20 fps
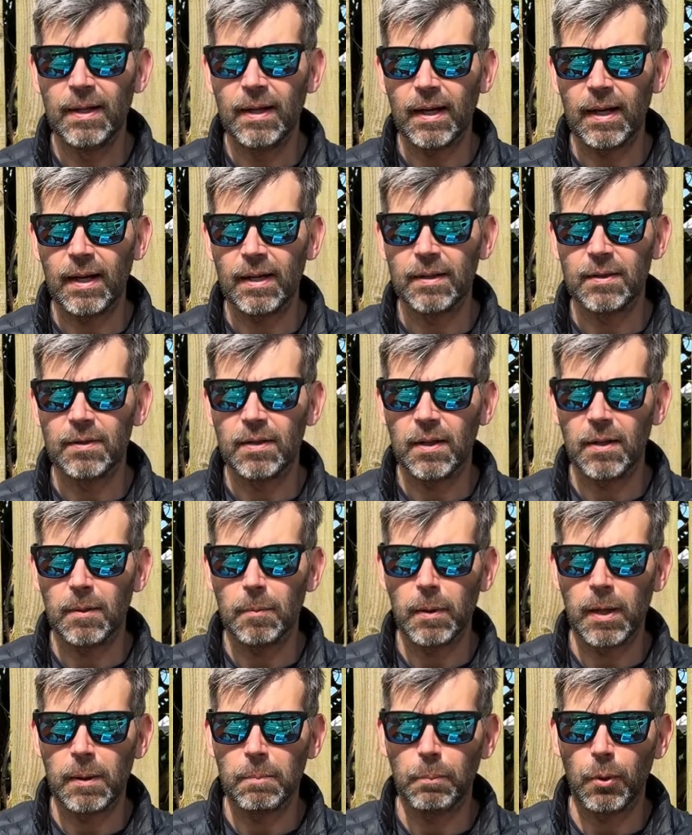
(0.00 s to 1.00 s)
and
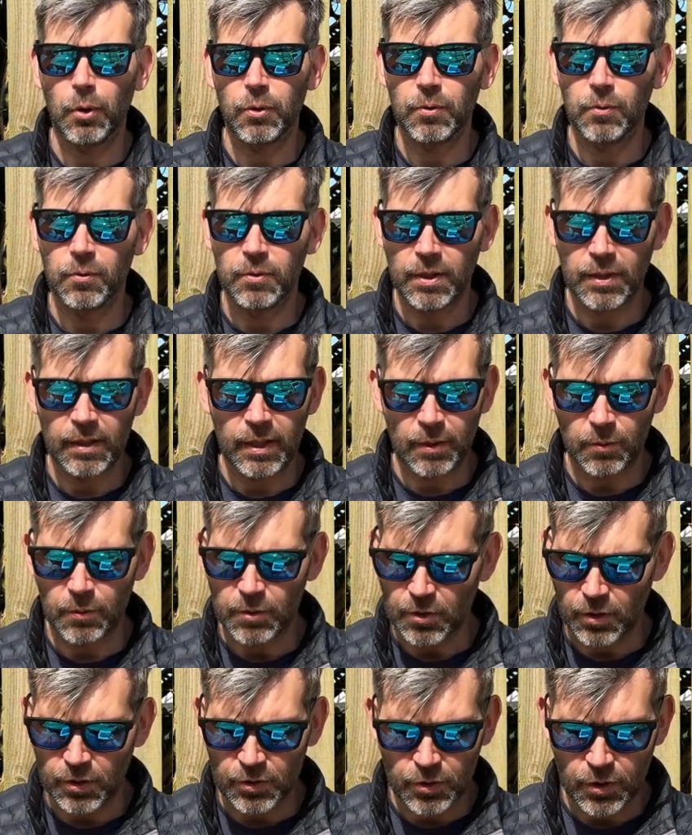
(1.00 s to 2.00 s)
bottles in there,
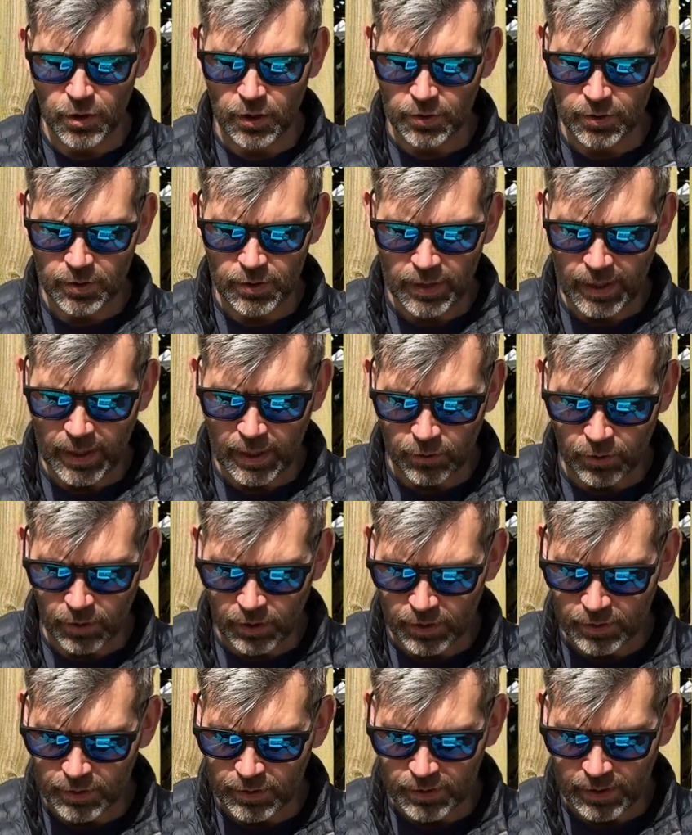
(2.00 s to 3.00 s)
which I just cannot
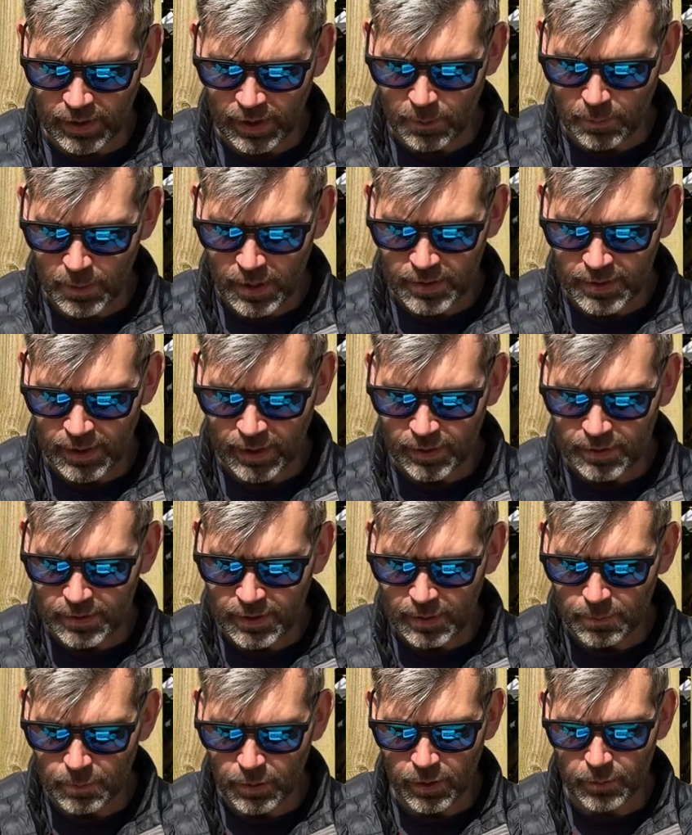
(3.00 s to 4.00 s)
understand the
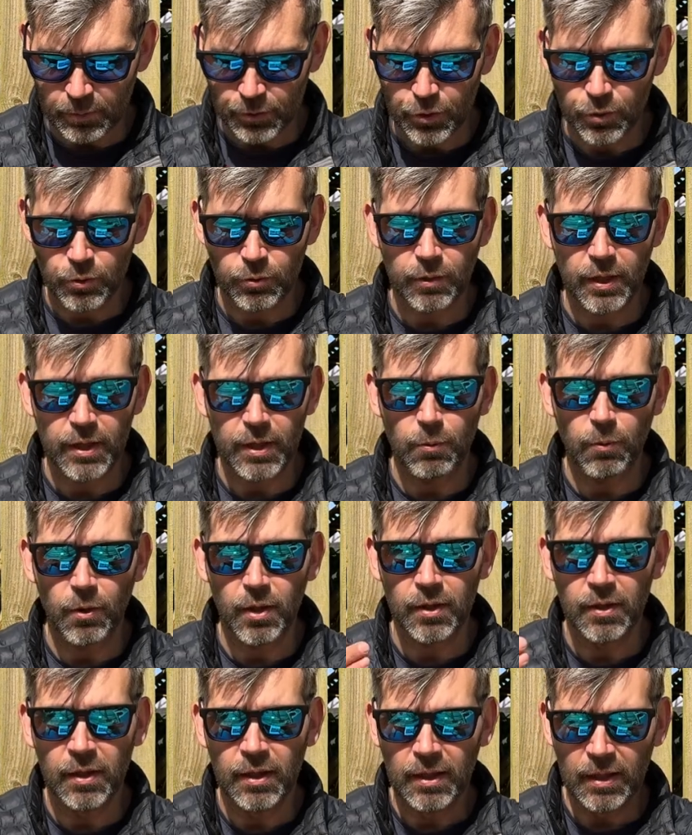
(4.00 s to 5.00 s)
mentality, but I'm sure
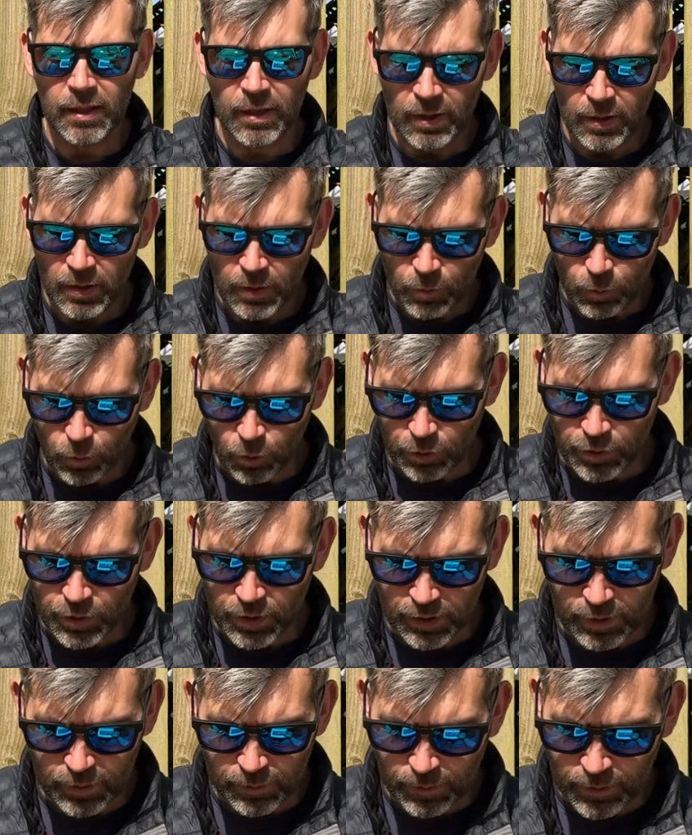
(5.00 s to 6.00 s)
anyone
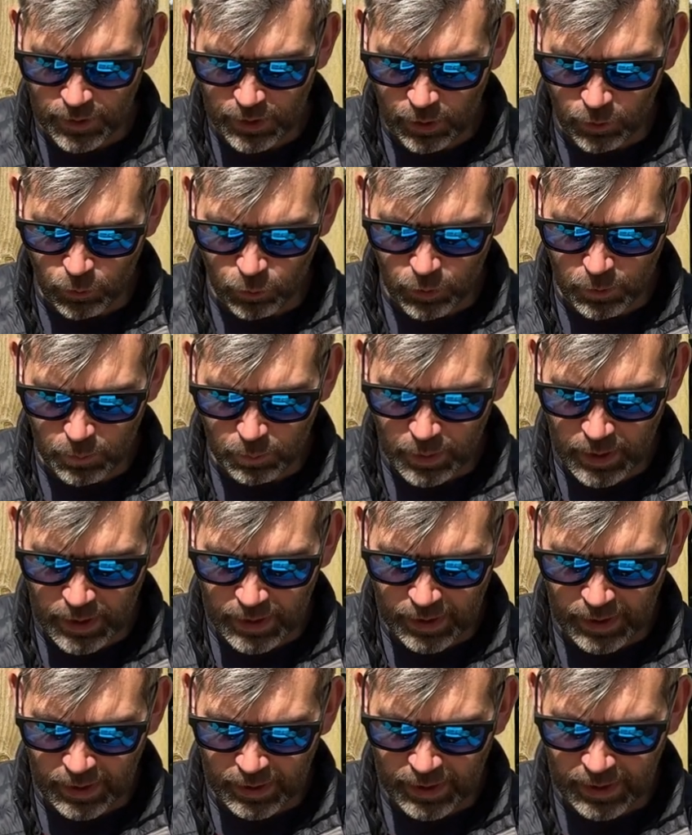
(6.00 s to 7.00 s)
watching this video wouldn't be
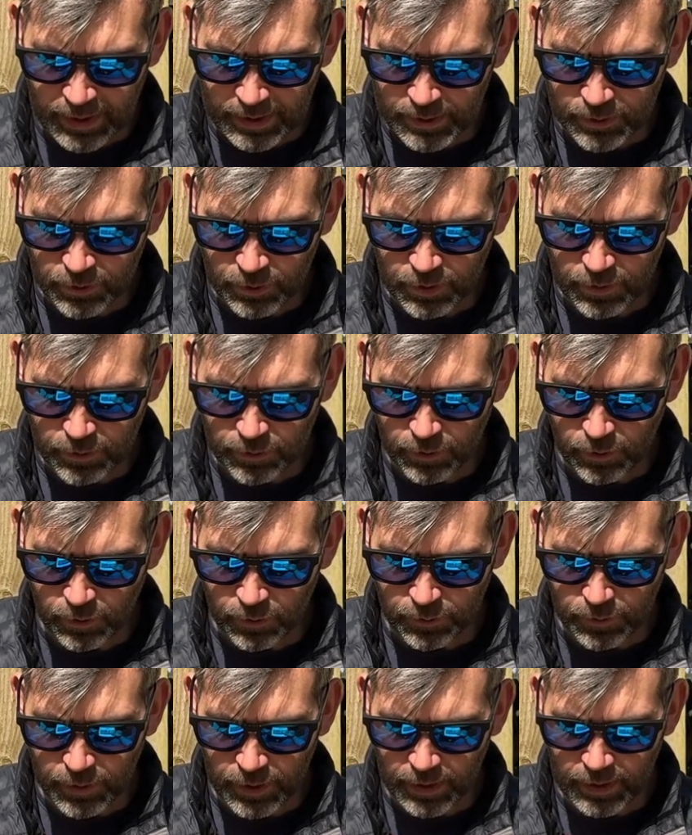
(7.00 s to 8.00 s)
in that category
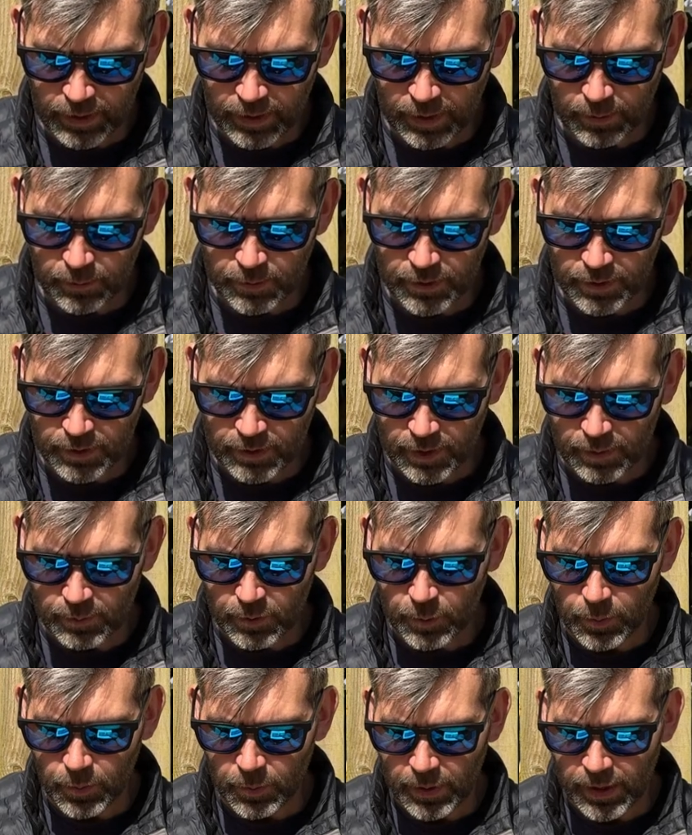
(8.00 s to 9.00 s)
of thinking that was
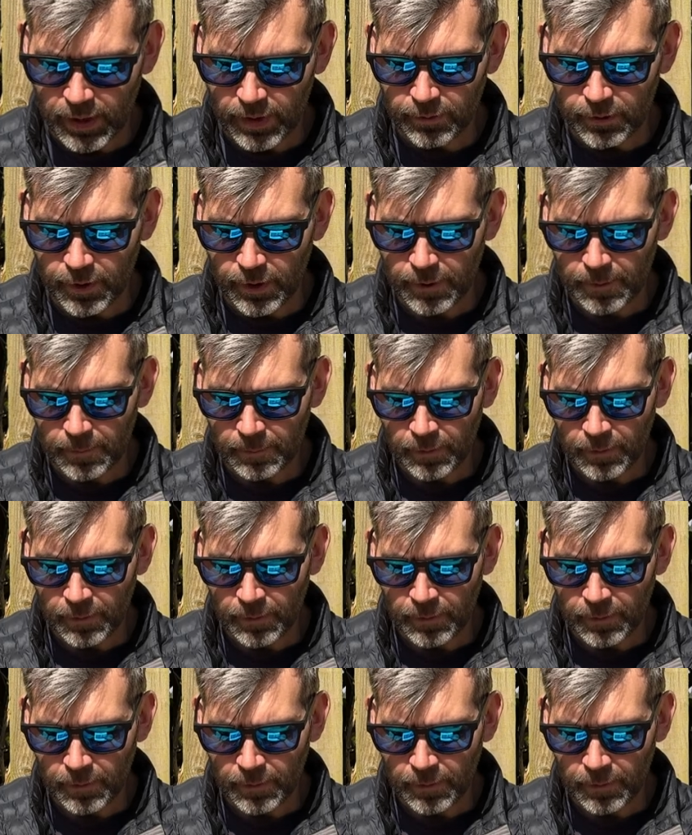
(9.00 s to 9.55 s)
acceptable behaviour.